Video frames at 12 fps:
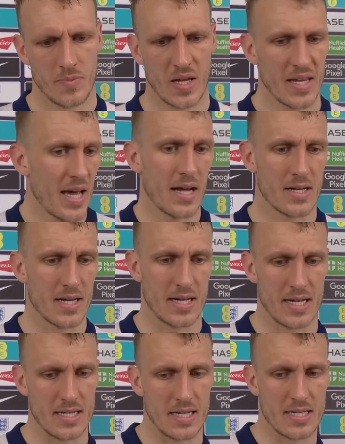Yeah,
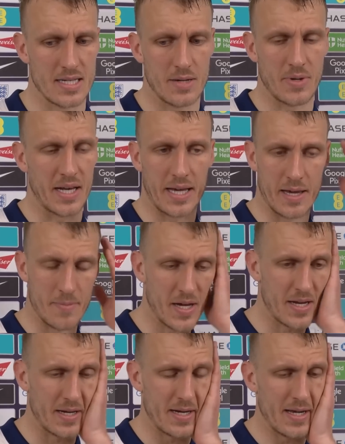I'd said when I came
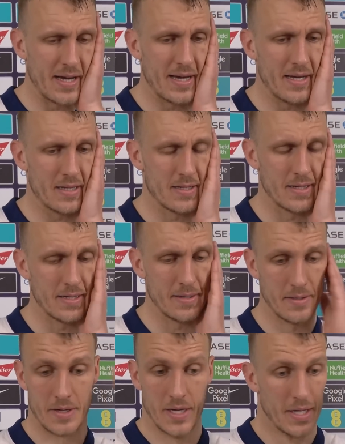in
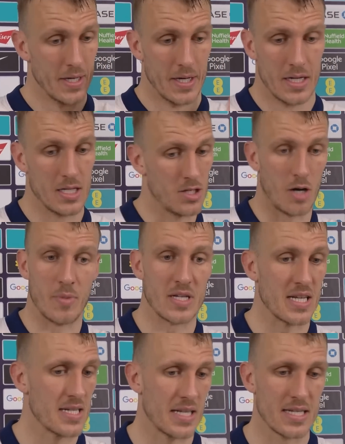to
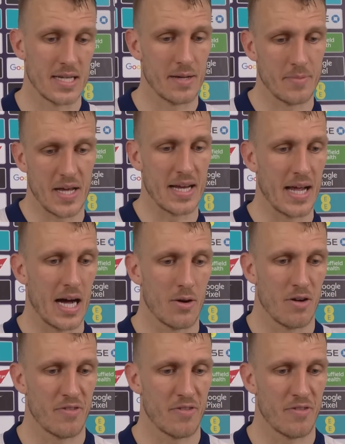Thomas, I said the same to Eddie Howe.